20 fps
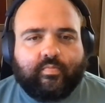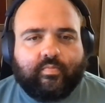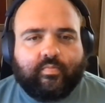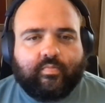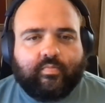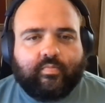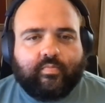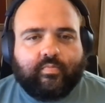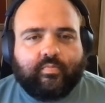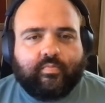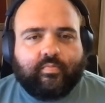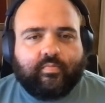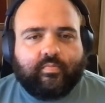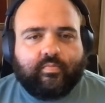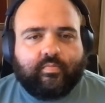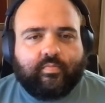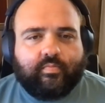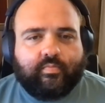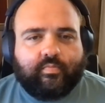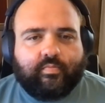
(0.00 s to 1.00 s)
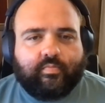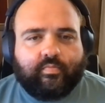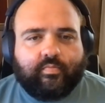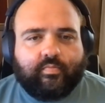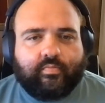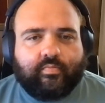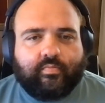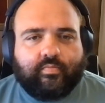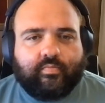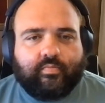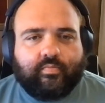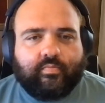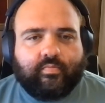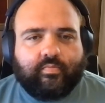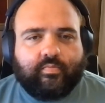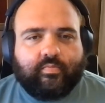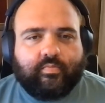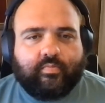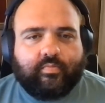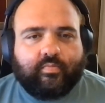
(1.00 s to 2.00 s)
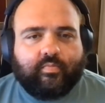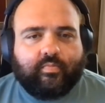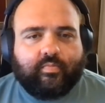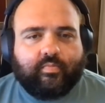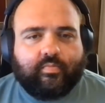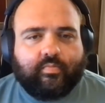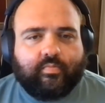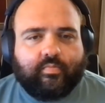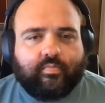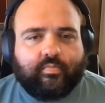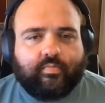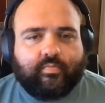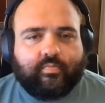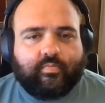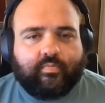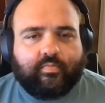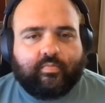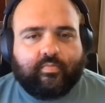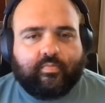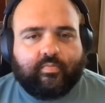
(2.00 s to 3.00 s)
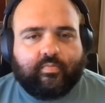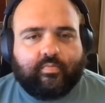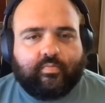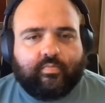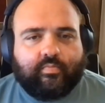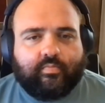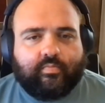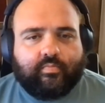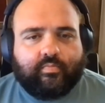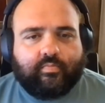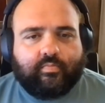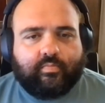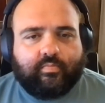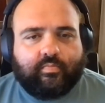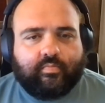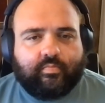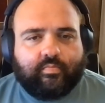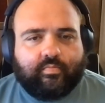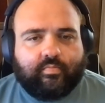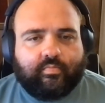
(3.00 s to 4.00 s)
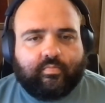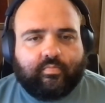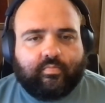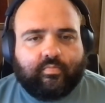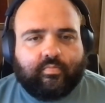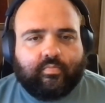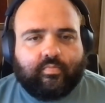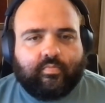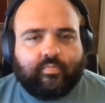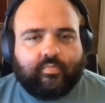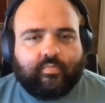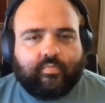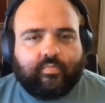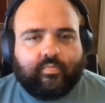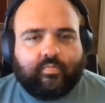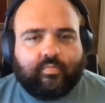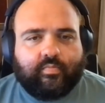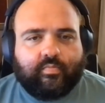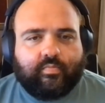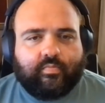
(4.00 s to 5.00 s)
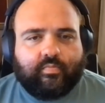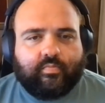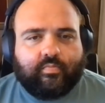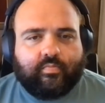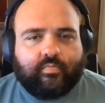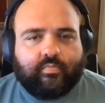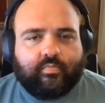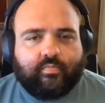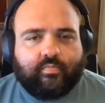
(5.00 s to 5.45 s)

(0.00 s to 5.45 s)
No words are spoken by the person on screen.